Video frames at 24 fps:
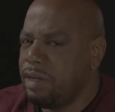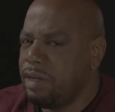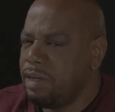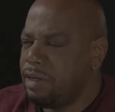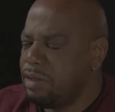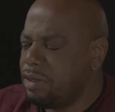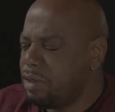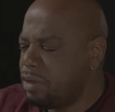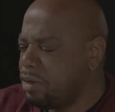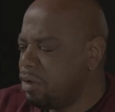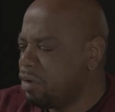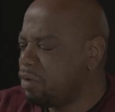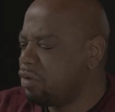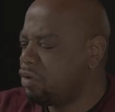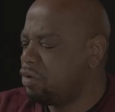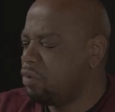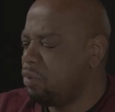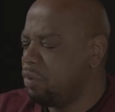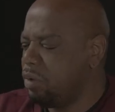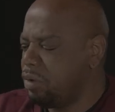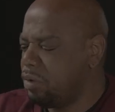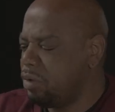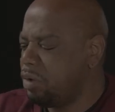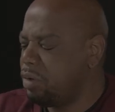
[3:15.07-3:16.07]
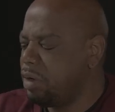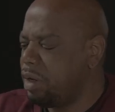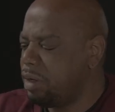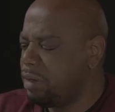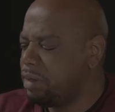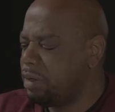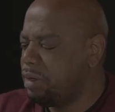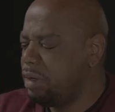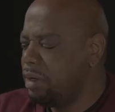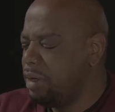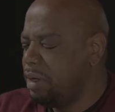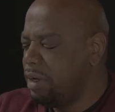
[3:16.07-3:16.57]
get into your story so that
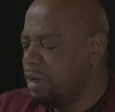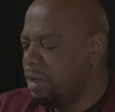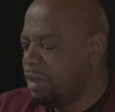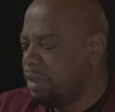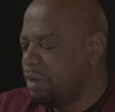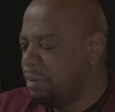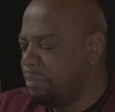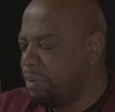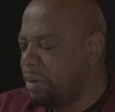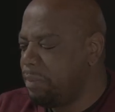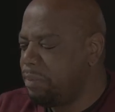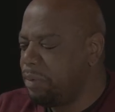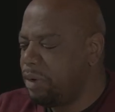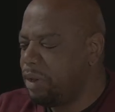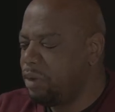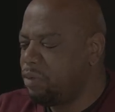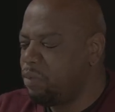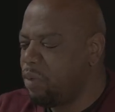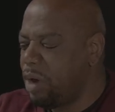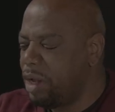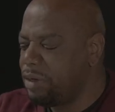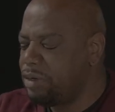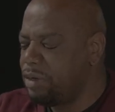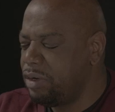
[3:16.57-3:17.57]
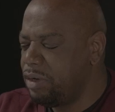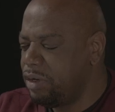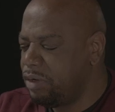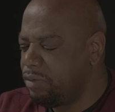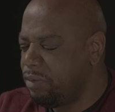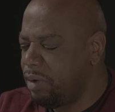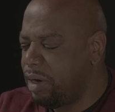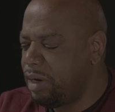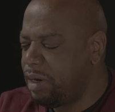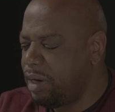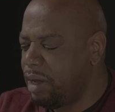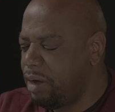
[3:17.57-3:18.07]
the people that's watching this
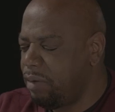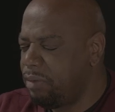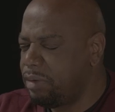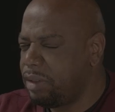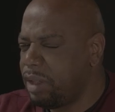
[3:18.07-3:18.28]
right now,